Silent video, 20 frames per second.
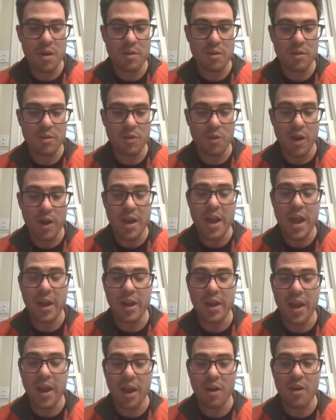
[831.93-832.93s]
great
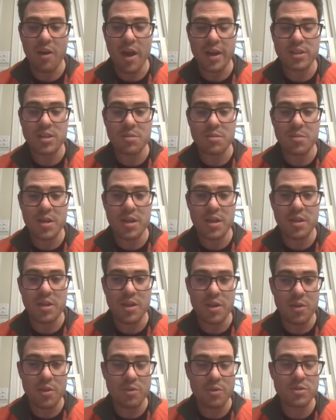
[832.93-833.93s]
care has to be
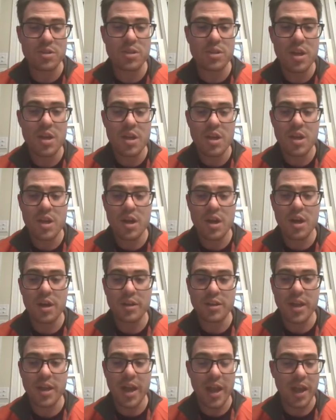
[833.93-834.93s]
used
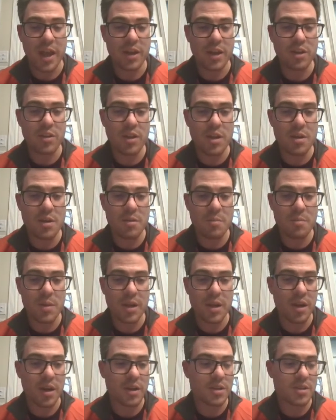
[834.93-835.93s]
to handle it
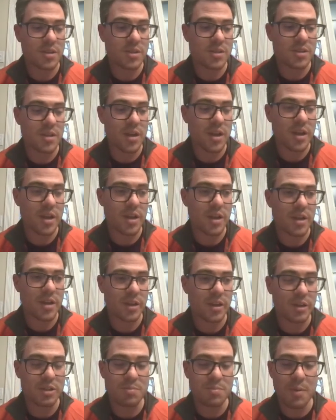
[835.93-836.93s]
because
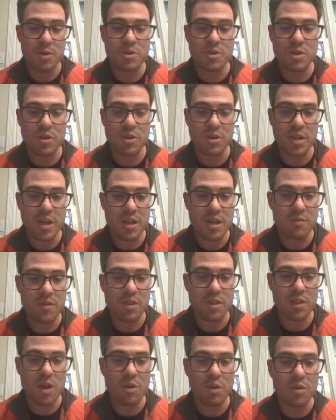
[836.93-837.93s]
exposure to
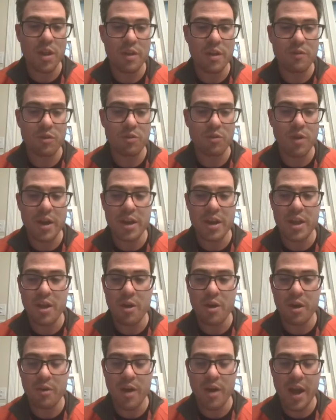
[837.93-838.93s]
even low-level
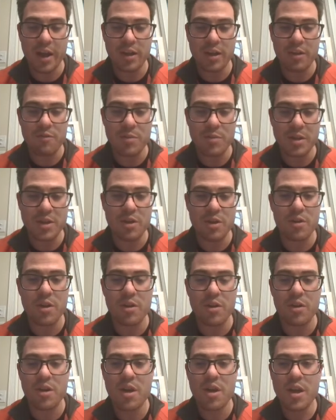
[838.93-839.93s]
radioactive
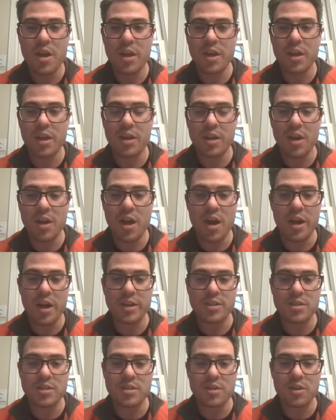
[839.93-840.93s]
material can
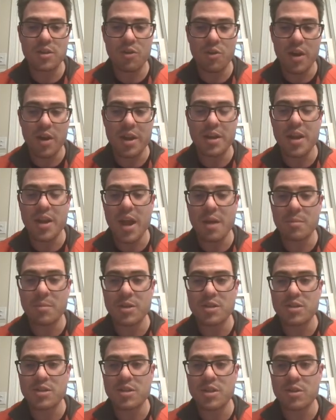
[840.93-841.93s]
cause great
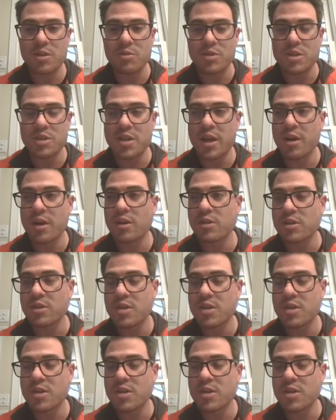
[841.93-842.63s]
damage to cells